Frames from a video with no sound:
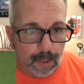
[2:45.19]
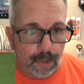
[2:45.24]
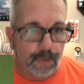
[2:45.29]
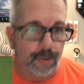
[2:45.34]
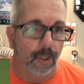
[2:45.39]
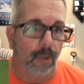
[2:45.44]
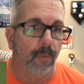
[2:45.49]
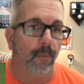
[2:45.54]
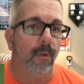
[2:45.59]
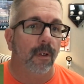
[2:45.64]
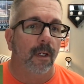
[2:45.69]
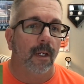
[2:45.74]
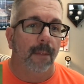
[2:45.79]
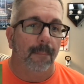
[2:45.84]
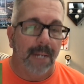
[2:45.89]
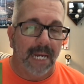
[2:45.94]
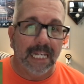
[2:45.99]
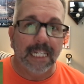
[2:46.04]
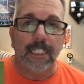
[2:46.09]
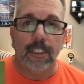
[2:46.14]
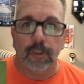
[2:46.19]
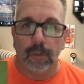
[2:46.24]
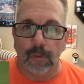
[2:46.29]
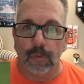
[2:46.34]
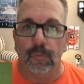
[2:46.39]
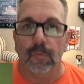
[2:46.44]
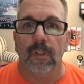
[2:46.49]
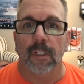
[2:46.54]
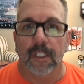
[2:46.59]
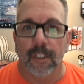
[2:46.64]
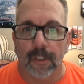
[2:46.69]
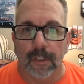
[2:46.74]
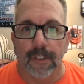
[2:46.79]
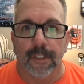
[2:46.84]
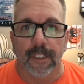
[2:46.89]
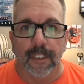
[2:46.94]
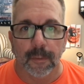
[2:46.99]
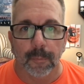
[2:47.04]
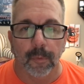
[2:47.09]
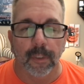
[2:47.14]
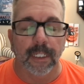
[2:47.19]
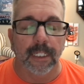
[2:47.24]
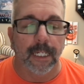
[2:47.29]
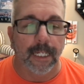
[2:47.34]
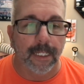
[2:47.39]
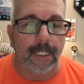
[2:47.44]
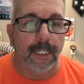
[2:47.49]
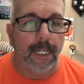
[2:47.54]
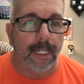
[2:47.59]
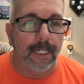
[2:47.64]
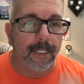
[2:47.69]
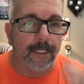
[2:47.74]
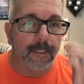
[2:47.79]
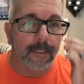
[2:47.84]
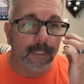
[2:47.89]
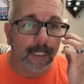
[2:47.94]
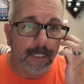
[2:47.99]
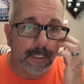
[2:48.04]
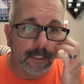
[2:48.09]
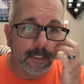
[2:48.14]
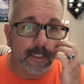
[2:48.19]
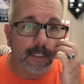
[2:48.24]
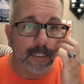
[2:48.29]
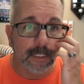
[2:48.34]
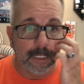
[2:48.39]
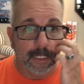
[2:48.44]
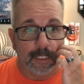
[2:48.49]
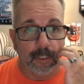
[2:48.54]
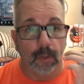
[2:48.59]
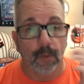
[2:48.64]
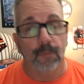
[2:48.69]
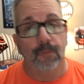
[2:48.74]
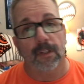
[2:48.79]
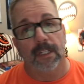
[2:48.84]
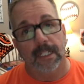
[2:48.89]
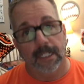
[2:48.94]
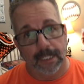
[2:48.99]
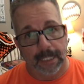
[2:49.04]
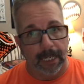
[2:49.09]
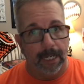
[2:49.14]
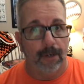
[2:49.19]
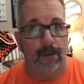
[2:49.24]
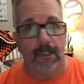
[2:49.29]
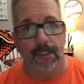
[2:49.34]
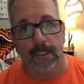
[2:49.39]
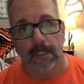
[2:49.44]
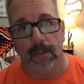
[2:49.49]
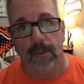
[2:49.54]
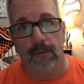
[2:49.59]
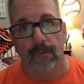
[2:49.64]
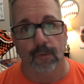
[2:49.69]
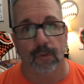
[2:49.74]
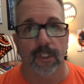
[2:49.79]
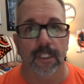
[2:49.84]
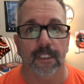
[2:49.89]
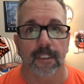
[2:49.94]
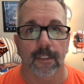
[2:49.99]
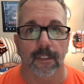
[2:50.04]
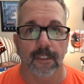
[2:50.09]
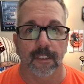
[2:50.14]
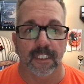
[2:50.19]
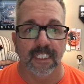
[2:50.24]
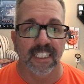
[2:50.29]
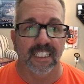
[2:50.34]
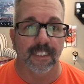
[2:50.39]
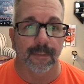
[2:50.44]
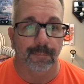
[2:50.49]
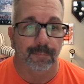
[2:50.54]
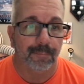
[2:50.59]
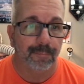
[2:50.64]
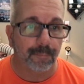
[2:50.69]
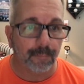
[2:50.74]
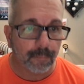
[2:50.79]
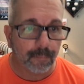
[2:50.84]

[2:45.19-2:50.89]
So, Mounties looked really good this spring, and it's nice to see, and hopefully he carries it over into the season.